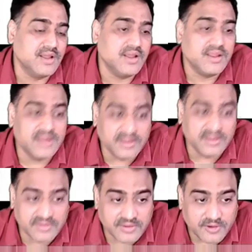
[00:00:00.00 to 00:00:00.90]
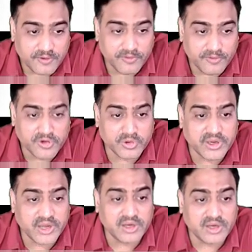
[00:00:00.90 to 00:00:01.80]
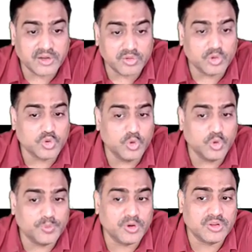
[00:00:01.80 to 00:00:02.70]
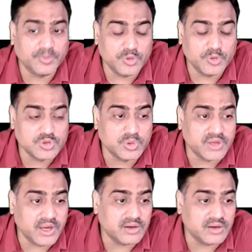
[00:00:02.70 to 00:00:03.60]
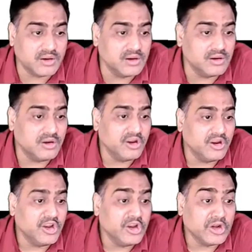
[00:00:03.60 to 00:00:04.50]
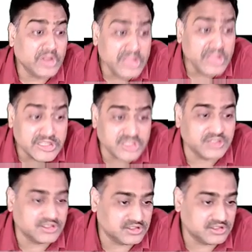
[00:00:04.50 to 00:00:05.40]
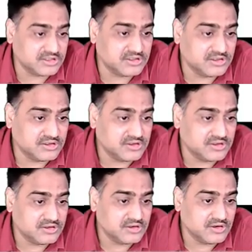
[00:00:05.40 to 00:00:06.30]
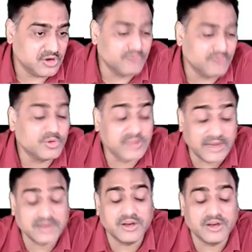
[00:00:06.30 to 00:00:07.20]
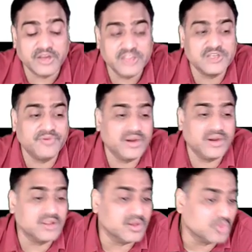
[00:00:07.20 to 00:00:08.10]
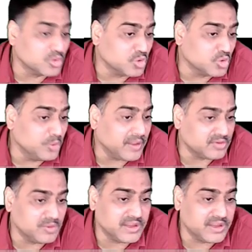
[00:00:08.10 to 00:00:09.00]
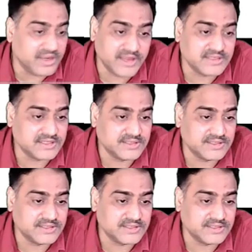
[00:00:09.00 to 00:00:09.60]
Yes, when you create a resource group, you are supposed to create a region. You have to select a region where the resource group has to be created.